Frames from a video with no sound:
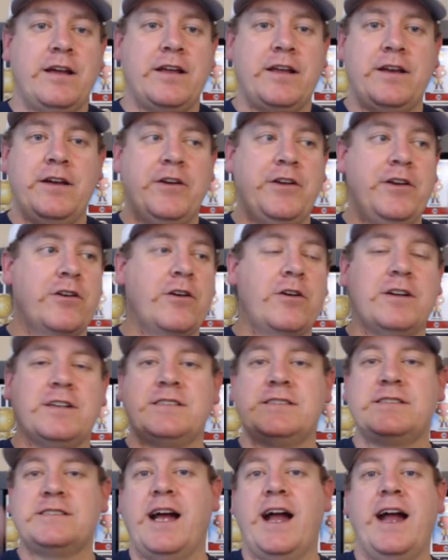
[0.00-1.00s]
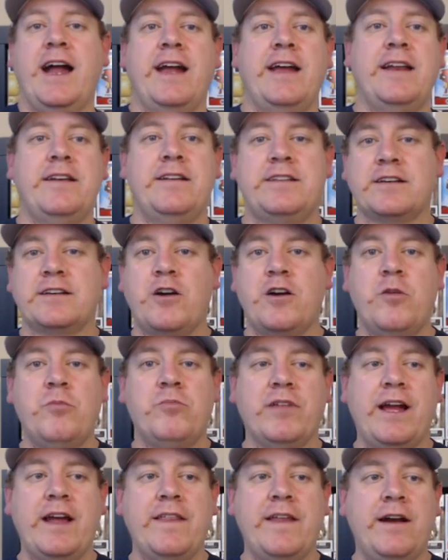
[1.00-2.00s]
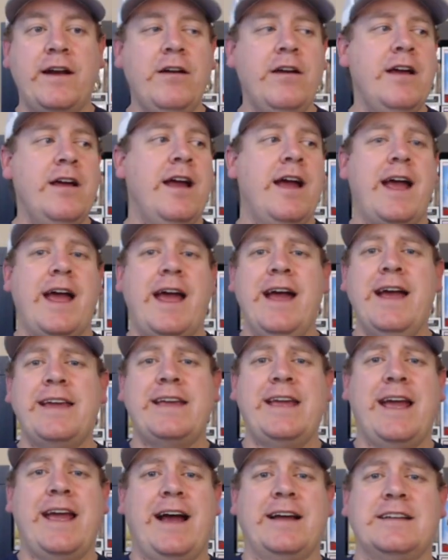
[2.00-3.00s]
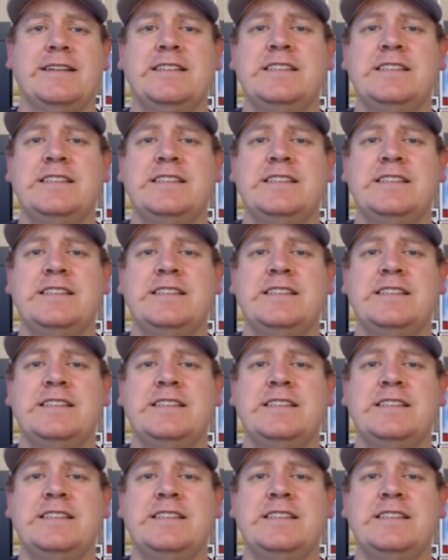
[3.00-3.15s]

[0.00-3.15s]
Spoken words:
you know, you're going to sign to go play there, heck yeah,